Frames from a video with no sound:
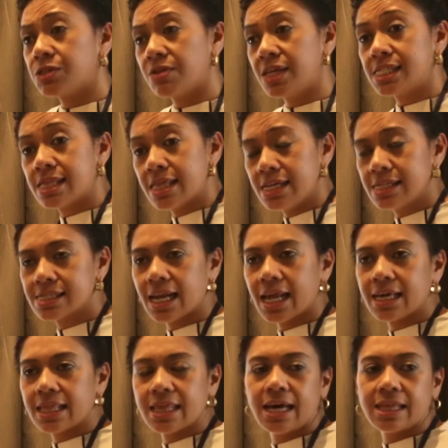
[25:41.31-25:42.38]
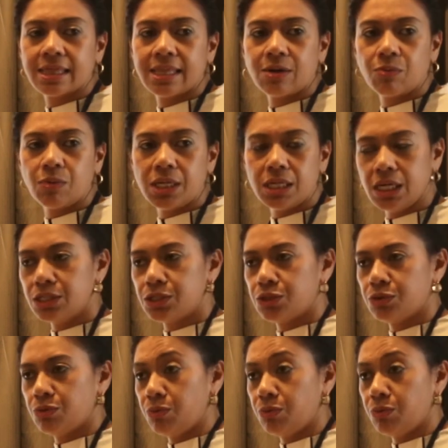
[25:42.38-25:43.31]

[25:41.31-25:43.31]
So there's things like that we